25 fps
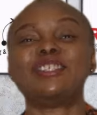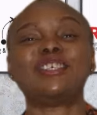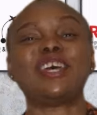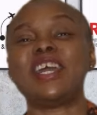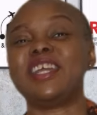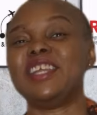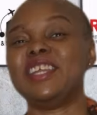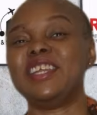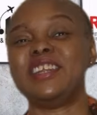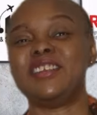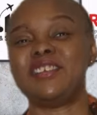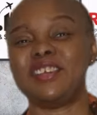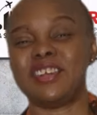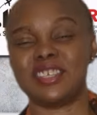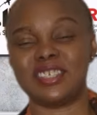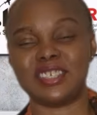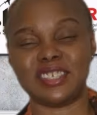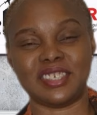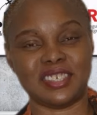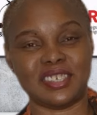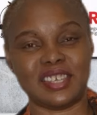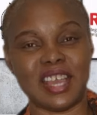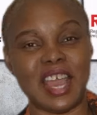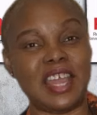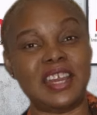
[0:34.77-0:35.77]
so I didn't
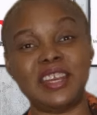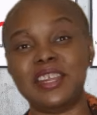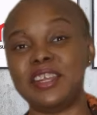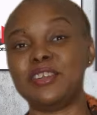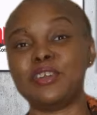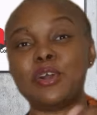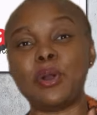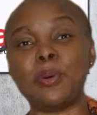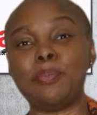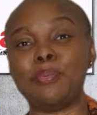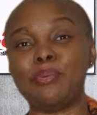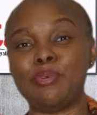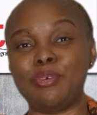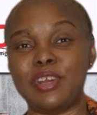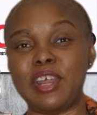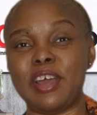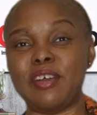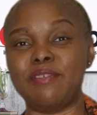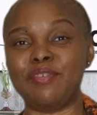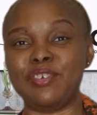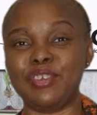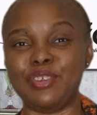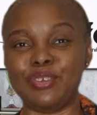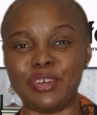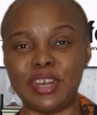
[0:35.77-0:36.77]
create, I didn't upload
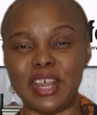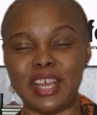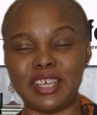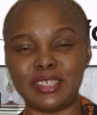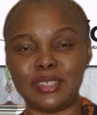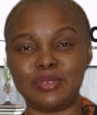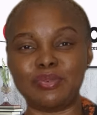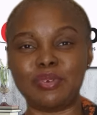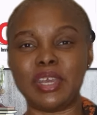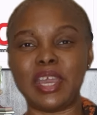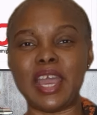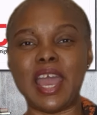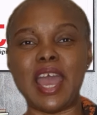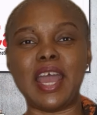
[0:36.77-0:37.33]
that video last week.